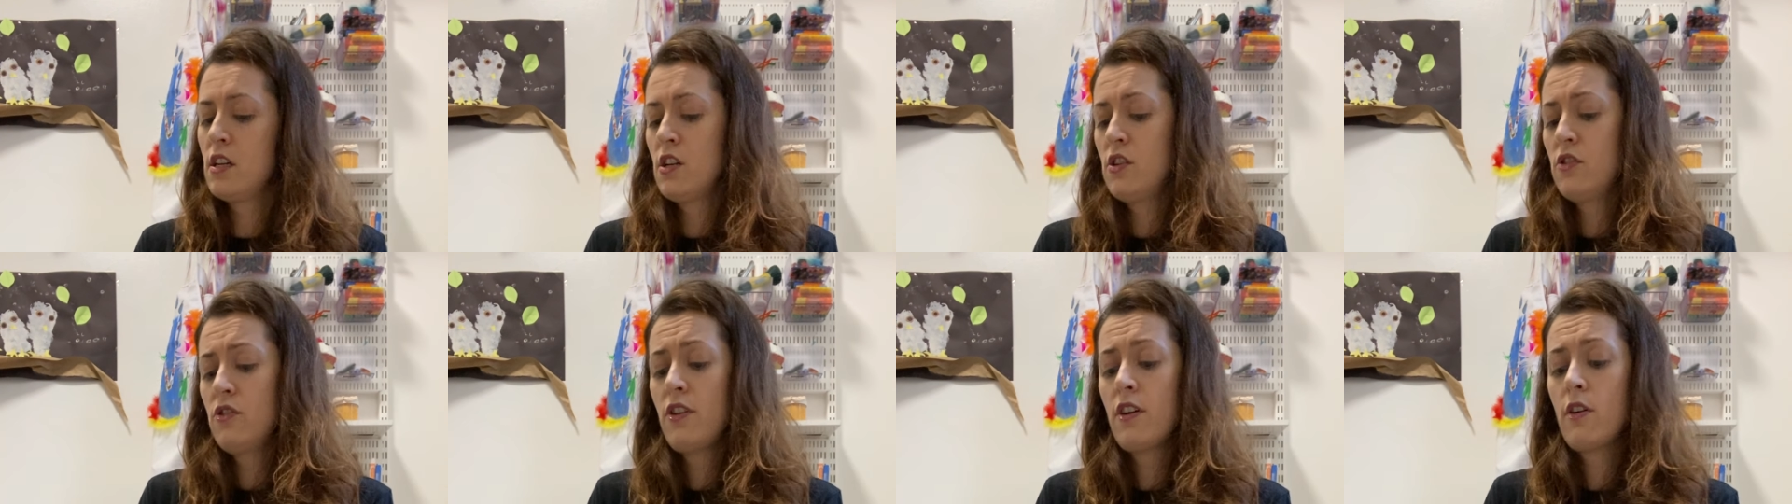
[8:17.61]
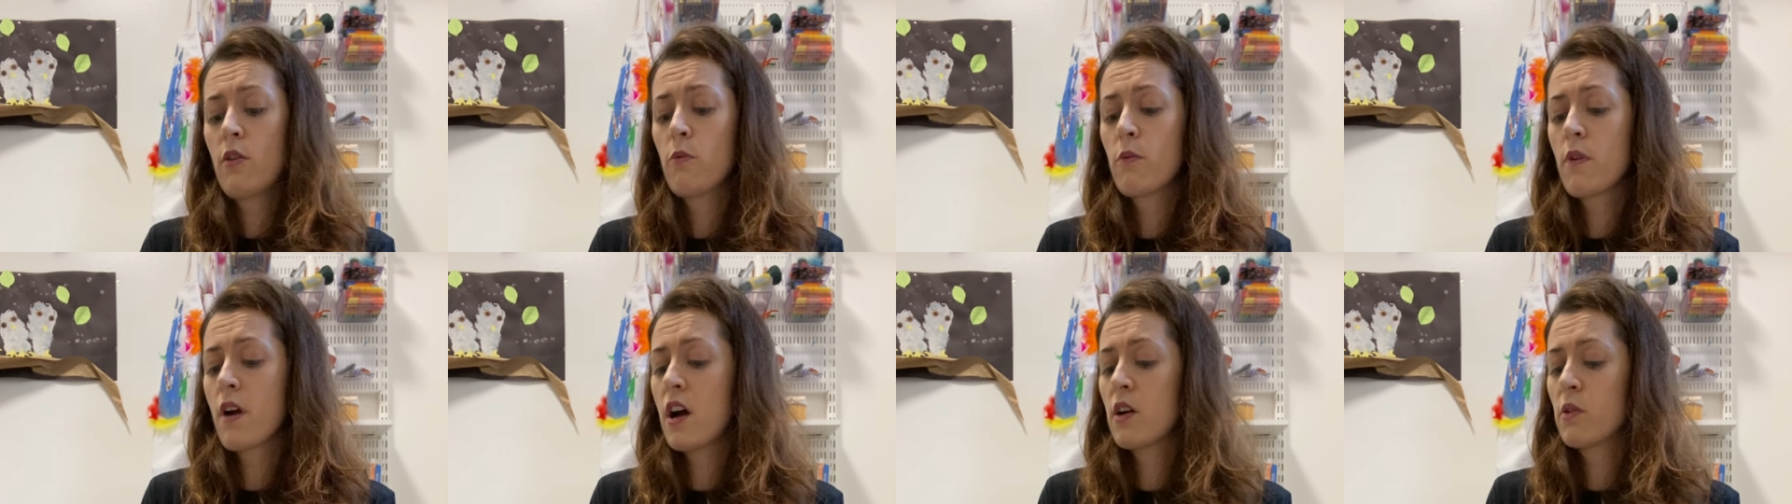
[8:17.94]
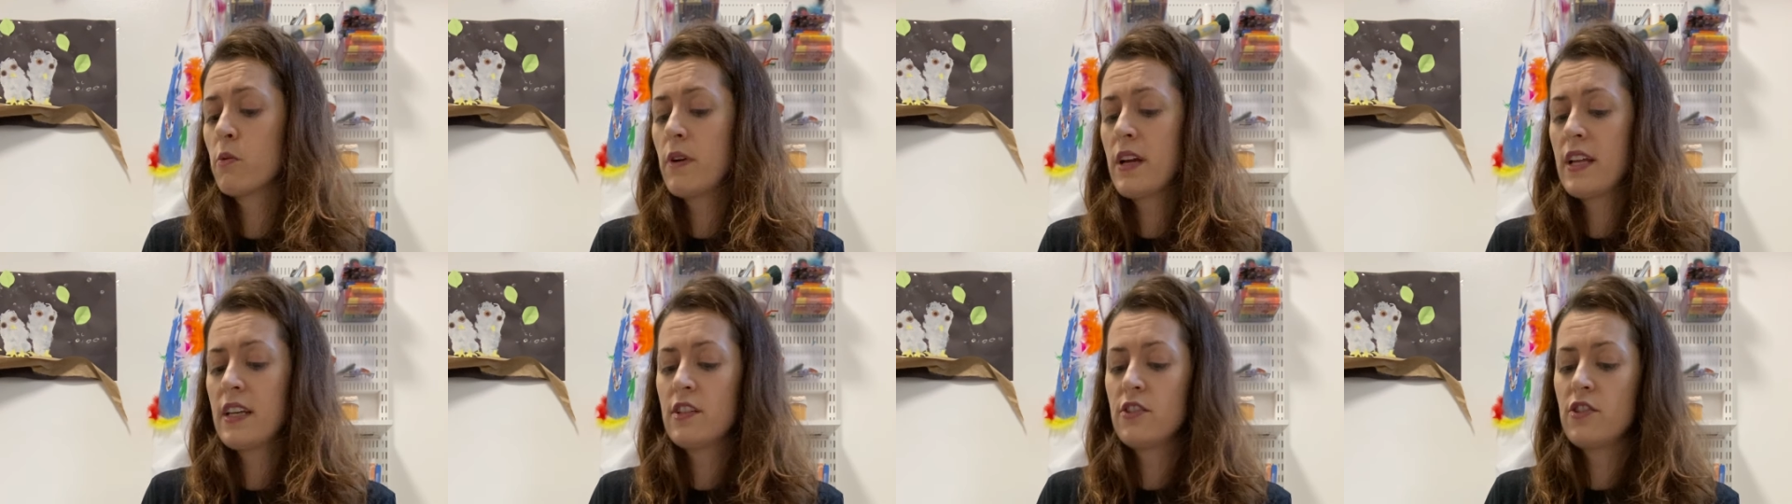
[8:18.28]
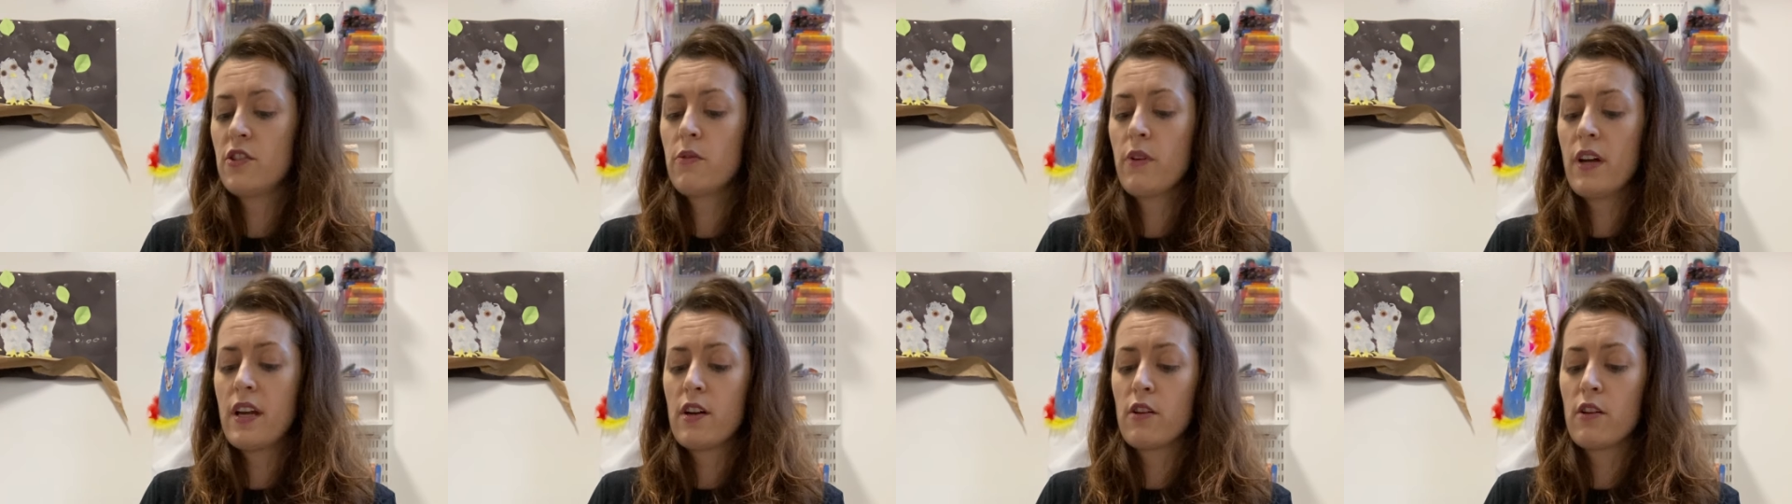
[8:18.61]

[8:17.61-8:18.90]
no wrong way to do it.